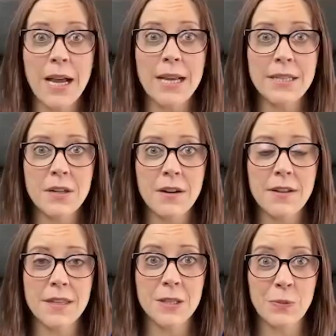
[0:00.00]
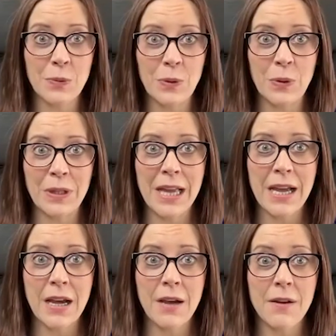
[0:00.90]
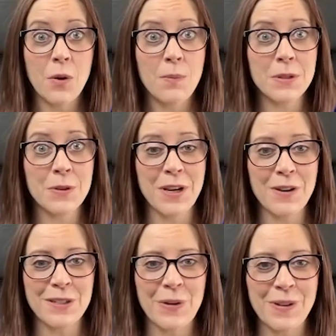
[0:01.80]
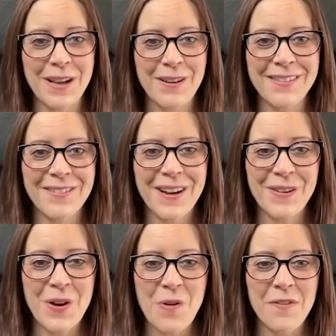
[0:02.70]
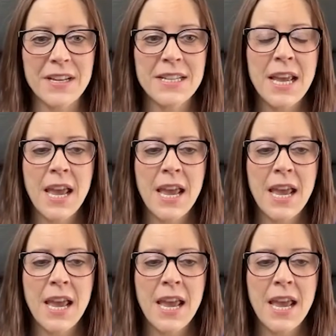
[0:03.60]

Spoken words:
I started this role almost 3 years ago now, around COVID.